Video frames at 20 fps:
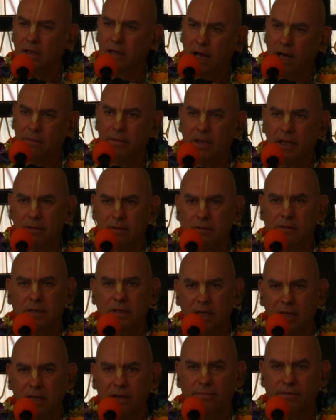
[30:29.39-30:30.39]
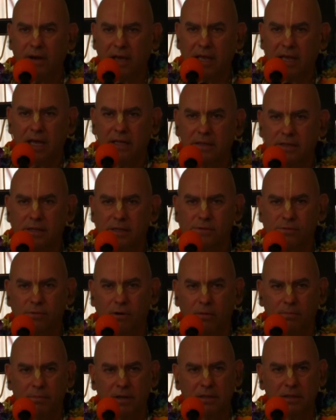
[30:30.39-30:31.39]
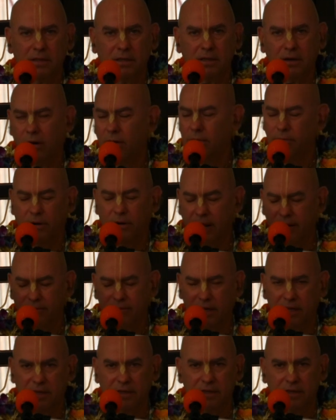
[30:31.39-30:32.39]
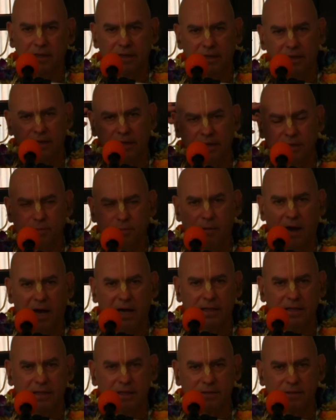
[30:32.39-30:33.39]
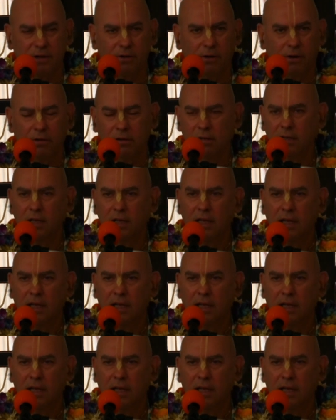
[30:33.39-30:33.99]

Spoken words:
I mean, if I get this woman, or whatever in his mind is called,